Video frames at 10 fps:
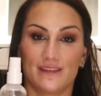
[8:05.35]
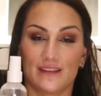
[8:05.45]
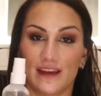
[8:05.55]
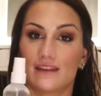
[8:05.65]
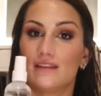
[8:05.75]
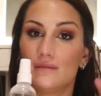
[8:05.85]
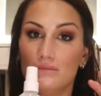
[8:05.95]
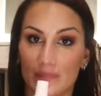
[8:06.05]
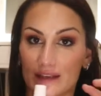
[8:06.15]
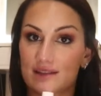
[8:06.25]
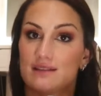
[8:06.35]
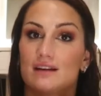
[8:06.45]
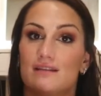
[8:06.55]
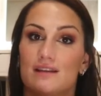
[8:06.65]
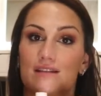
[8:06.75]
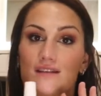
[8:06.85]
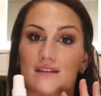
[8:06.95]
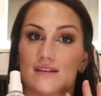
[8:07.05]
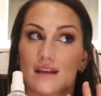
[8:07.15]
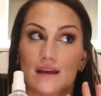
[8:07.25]
Like the mist on this
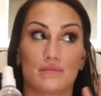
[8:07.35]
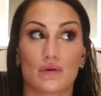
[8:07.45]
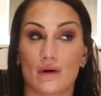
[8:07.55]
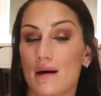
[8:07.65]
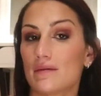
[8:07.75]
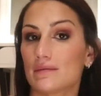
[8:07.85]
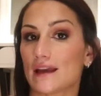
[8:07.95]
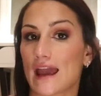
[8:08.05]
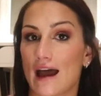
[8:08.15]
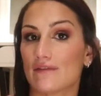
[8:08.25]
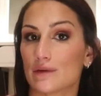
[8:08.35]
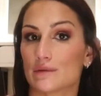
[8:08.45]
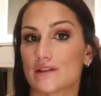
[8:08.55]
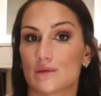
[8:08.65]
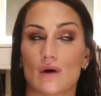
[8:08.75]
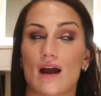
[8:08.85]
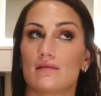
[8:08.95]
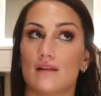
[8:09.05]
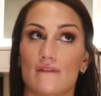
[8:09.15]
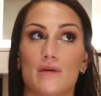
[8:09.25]
is the, probably half of the reason why I
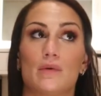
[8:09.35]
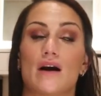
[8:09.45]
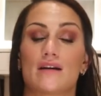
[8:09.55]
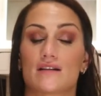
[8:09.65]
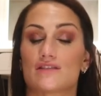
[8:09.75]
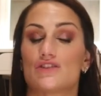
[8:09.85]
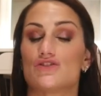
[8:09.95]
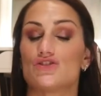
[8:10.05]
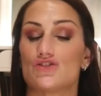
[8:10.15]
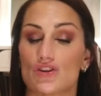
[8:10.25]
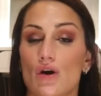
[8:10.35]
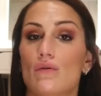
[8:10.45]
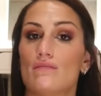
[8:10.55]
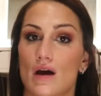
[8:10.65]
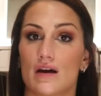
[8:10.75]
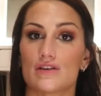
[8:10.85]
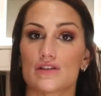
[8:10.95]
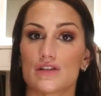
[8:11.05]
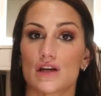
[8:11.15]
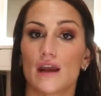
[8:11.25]
love the product so
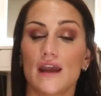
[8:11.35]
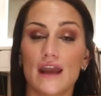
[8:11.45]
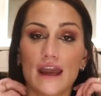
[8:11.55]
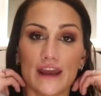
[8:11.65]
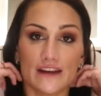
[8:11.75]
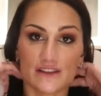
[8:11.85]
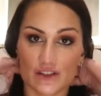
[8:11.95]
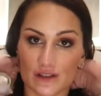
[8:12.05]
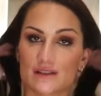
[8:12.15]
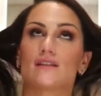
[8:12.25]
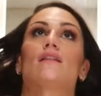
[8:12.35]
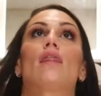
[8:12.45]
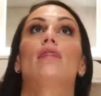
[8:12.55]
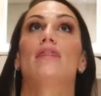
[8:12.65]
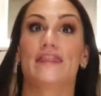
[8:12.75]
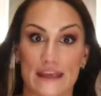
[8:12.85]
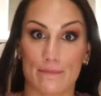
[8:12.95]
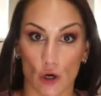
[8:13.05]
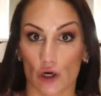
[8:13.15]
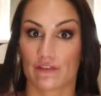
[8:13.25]
much. It is just the
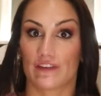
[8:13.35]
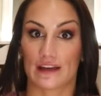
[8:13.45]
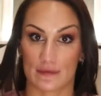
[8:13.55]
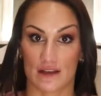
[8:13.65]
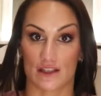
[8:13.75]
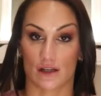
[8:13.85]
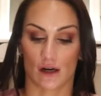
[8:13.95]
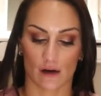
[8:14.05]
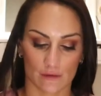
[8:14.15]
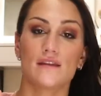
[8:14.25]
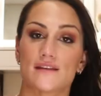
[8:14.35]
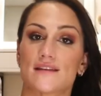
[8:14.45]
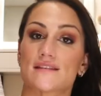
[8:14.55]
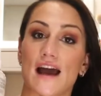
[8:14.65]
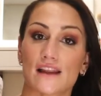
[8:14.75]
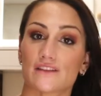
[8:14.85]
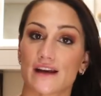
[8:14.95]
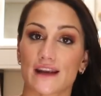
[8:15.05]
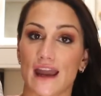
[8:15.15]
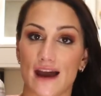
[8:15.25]
perfect mister. This has
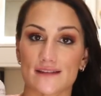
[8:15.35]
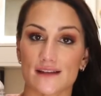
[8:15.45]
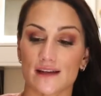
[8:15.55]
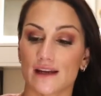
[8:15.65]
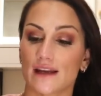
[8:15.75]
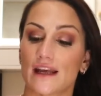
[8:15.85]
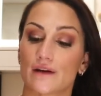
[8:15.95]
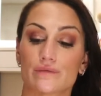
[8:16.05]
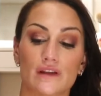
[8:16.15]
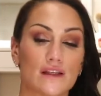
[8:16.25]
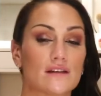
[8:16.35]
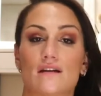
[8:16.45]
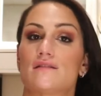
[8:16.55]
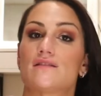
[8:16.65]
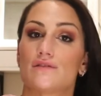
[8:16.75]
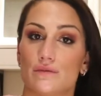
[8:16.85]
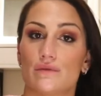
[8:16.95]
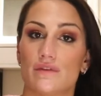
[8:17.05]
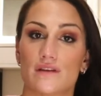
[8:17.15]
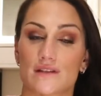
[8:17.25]
hyaluronic acid in it and it really does
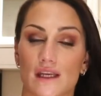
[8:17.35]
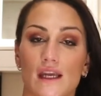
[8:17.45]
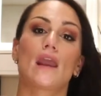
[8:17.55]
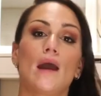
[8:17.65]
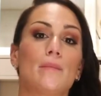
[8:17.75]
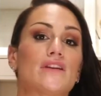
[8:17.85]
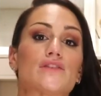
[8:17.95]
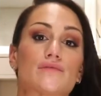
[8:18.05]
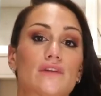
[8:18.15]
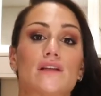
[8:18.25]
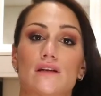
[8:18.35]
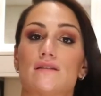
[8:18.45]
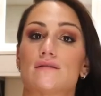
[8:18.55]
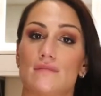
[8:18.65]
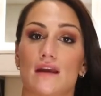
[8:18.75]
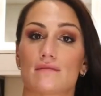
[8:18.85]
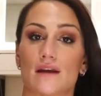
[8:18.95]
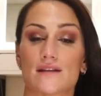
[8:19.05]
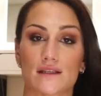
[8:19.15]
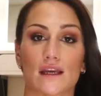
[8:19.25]
soothe the skin, but this really does make
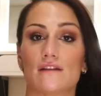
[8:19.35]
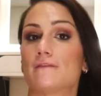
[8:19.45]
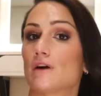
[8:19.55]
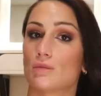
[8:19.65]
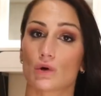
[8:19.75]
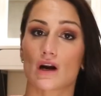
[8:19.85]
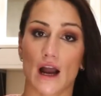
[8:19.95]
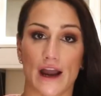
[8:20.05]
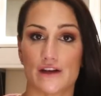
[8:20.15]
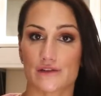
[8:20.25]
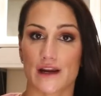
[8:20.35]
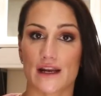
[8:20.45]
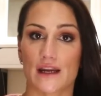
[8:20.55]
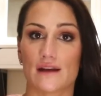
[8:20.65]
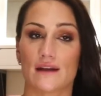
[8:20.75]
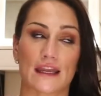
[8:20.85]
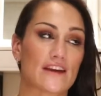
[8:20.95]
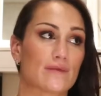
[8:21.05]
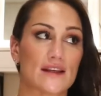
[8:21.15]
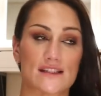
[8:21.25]
my skin feel more hydrated. Like
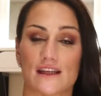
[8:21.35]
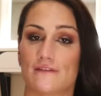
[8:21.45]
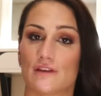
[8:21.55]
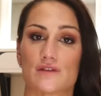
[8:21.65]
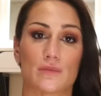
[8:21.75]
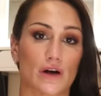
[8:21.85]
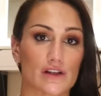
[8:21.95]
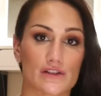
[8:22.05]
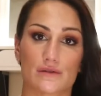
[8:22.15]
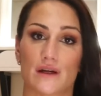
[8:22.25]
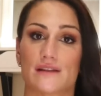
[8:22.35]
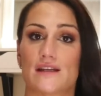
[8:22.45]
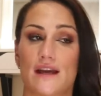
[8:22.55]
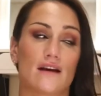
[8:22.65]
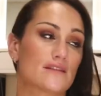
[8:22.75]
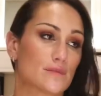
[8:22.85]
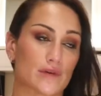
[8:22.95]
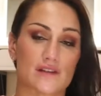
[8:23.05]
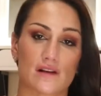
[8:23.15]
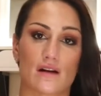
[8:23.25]
if my skin feels parched throughout the day, I'll
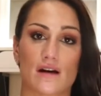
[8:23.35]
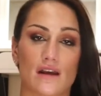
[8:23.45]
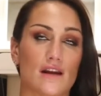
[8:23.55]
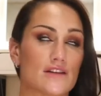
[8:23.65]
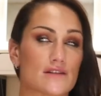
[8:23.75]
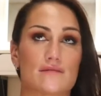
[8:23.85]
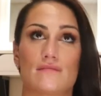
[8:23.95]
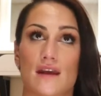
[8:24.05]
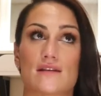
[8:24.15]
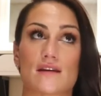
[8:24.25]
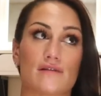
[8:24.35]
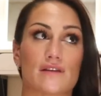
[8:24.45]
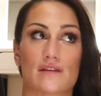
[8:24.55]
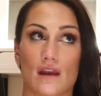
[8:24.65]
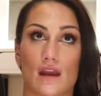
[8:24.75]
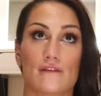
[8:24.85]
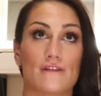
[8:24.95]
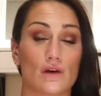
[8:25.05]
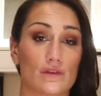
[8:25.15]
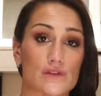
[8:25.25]
spritz it on and it just makes everything
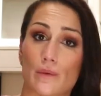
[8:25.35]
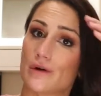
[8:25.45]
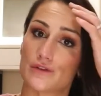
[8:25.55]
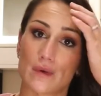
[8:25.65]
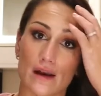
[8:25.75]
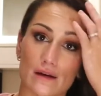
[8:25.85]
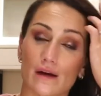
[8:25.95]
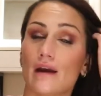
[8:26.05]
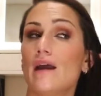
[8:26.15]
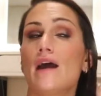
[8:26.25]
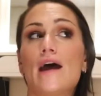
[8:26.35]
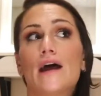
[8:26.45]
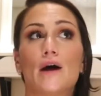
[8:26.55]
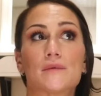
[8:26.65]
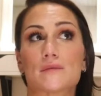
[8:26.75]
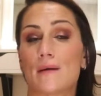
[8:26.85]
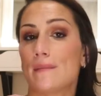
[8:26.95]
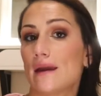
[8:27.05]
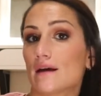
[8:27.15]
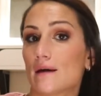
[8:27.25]
feel so much better. It helps my
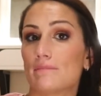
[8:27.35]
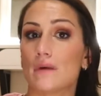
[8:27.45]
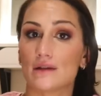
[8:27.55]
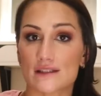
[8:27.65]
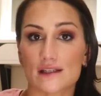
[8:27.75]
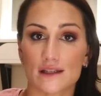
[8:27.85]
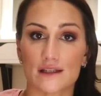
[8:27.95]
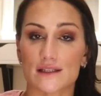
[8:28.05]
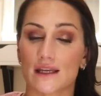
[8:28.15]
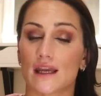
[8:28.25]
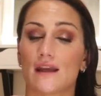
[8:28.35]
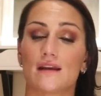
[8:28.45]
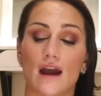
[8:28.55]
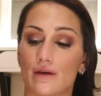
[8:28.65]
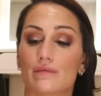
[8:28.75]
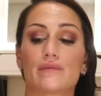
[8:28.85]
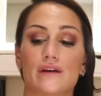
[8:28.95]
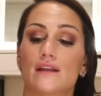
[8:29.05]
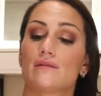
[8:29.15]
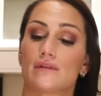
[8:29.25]
makeup melt into the skin. I
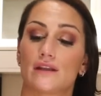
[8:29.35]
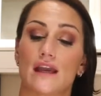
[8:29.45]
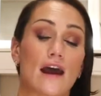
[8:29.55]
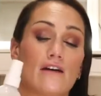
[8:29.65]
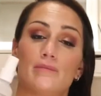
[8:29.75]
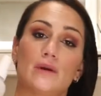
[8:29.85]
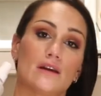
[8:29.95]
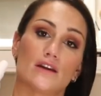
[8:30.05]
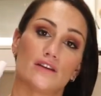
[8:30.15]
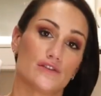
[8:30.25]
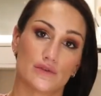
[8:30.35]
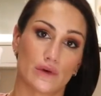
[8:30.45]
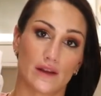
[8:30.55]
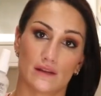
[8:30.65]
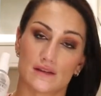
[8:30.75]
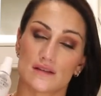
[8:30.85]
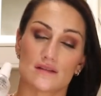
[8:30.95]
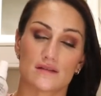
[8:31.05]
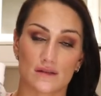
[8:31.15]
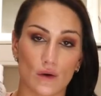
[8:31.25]
really, really have been enjoying this
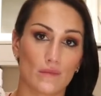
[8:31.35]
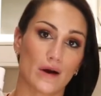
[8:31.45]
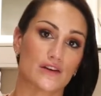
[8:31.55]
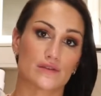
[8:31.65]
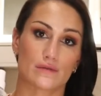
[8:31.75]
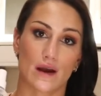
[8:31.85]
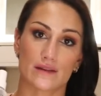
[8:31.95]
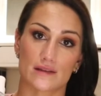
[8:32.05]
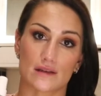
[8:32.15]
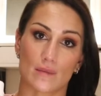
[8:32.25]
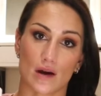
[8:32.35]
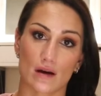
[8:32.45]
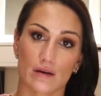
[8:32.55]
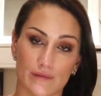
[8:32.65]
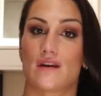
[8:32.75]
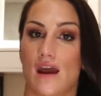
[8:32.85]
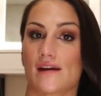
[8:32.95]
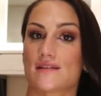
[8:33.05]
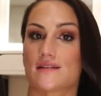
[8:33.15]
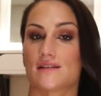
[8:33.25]
so much throughout the summer. The
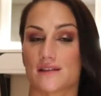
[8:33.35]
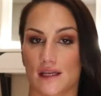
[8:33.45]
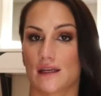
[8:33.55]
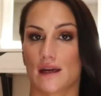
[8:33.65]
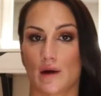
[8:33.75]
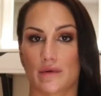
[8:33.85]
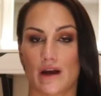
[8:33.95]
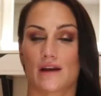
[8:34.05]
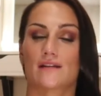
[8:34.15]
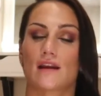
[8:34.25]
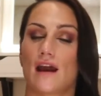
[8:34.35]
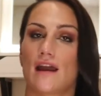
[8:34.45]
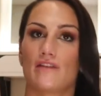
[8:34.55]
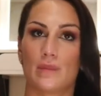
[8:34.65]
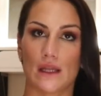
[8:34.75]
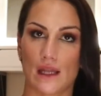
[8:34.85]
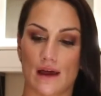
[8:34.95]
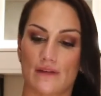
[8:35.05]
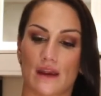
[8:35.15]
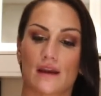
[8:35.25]
next skincare product that I have been
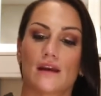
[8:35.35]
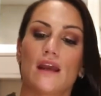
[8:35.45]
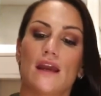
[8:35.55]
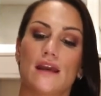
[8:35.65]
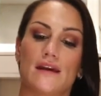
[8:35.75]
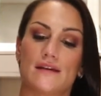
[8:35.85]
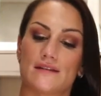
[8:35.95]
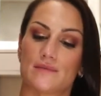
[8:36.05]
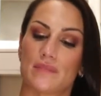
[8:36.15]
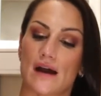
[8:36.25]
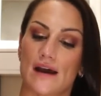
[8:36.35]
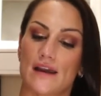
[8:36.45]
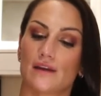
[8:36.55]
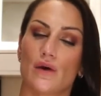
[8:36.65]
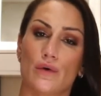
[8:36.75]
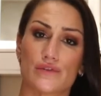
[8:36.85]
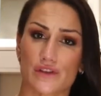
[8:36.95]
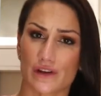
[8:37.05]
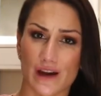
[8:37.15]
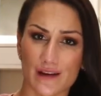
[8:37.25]
loving is by
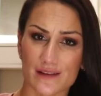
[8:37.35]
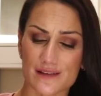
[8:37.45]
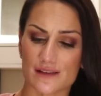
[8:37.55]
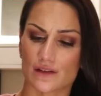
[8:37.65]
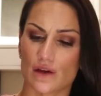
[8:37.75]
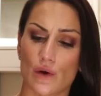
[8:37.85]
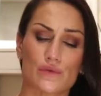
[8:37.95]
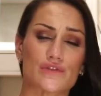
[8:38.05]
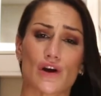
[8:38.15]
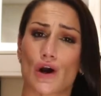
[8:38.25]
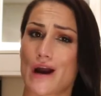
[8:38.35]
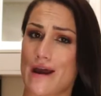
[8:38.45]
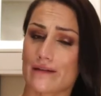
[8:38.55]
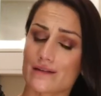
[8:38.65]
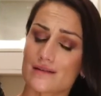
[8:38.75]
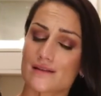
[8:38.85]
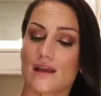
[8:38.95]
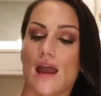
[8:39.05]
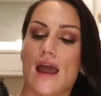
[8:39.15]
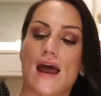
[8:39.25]
COSRX, COSRX,
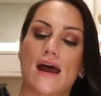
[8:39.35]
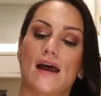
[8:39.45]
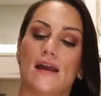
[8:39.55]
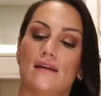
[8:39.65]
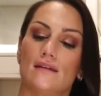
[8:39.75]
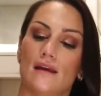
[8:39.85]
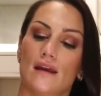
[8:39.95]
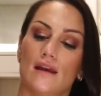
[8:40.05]
and